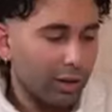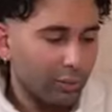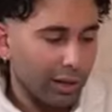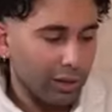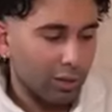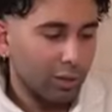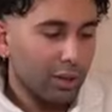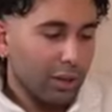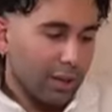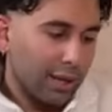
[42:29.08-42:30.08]
quite a while ago.
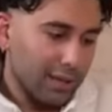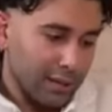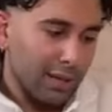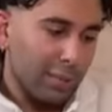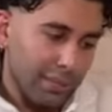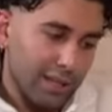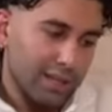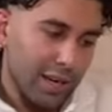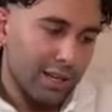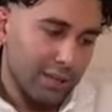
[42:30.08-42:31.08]
I can tell by my
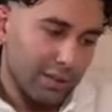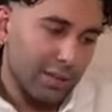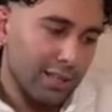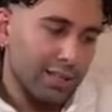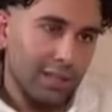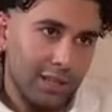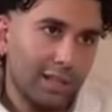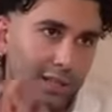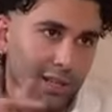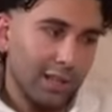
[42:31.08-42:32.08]
size. I was very
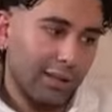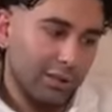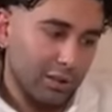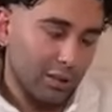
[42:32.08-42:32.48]
skinny when I climbed